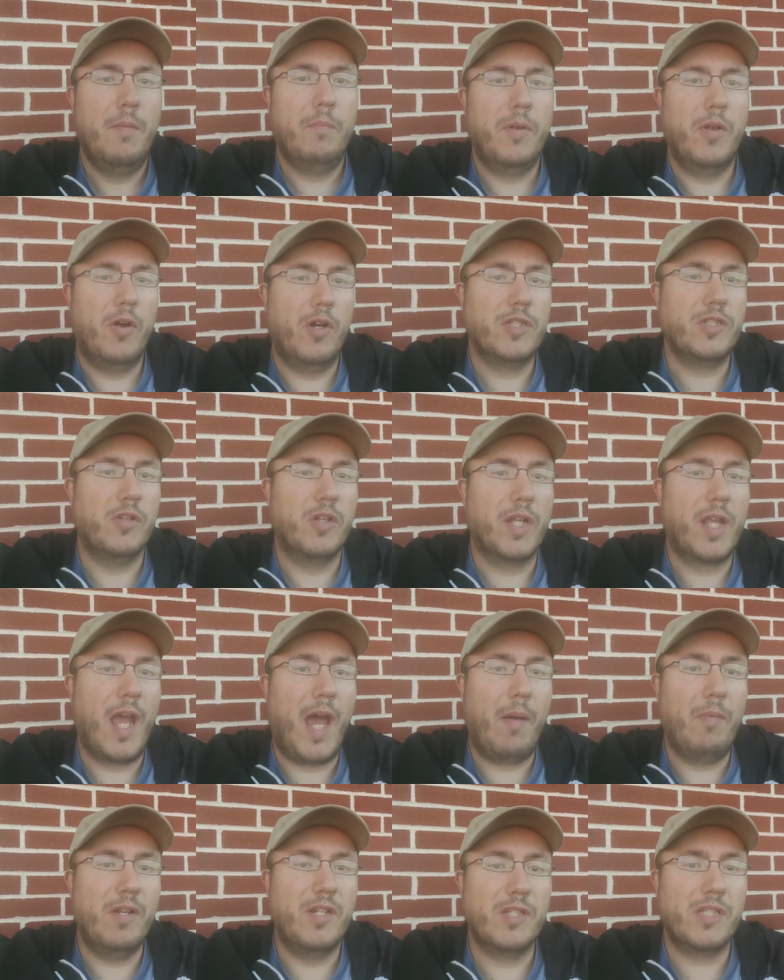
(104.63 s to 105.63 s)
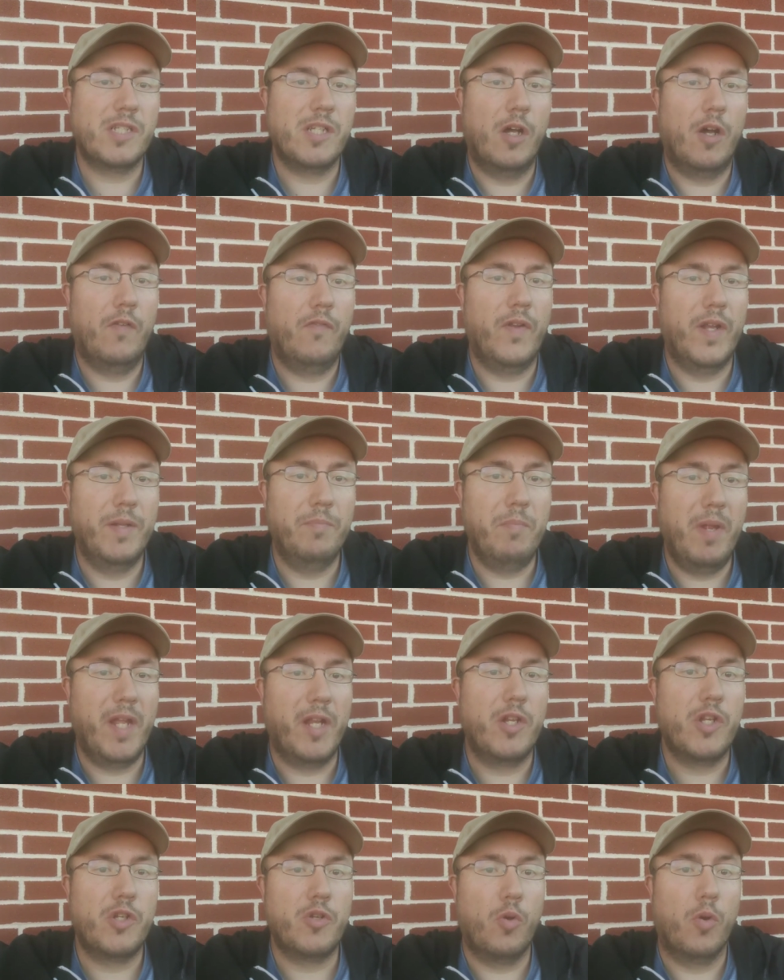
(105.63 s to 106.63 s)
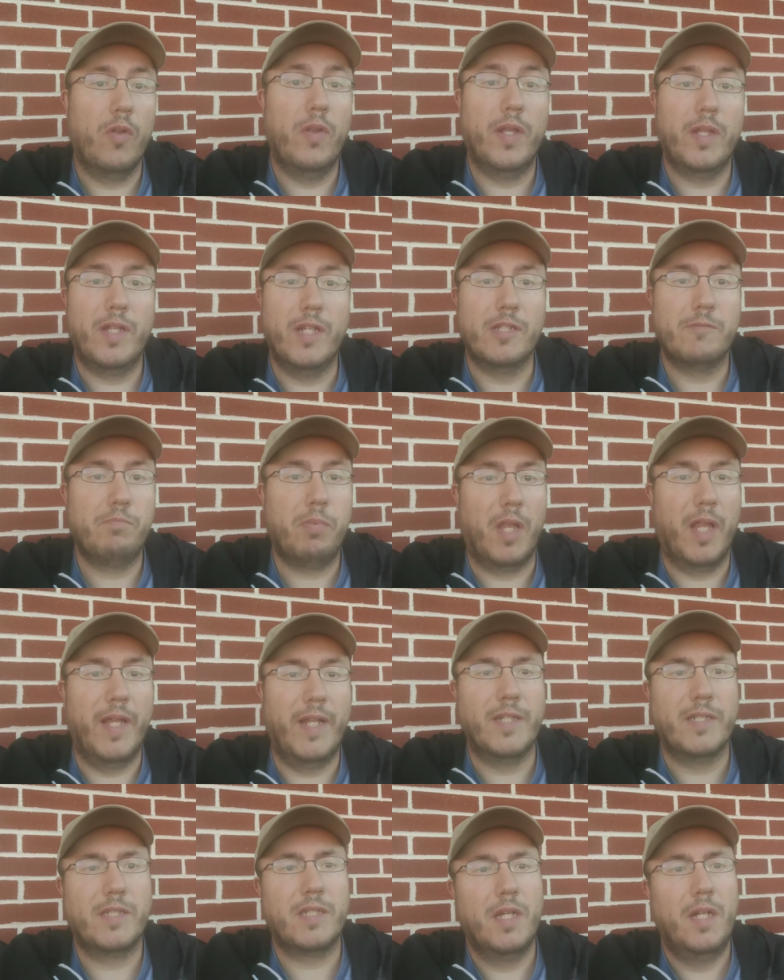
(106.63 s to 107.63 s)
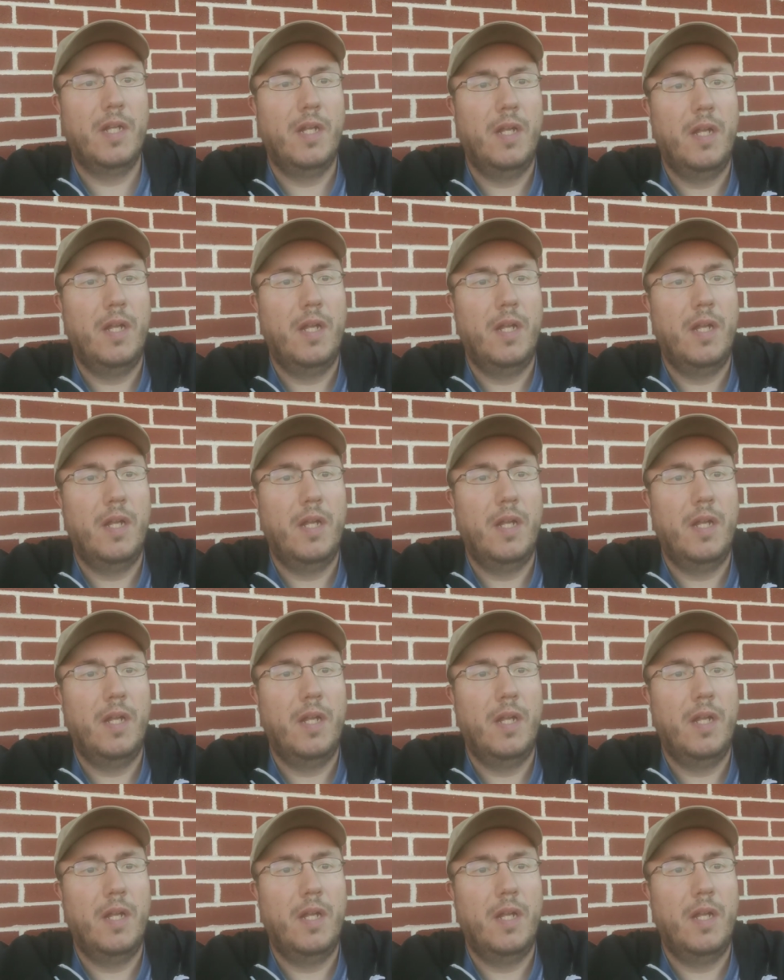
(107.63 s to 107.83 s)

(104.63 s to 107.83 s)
but also the cabin itself and make sure that this place